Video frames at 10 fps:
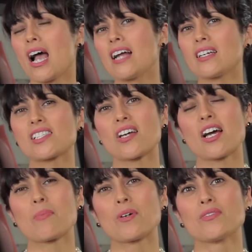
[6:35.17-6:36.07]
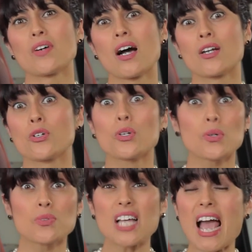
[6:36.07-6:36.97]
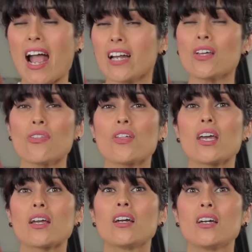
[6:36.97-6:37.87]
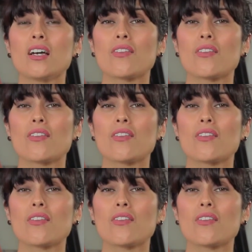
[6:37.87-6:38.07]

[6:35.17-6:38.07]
any type of news, anything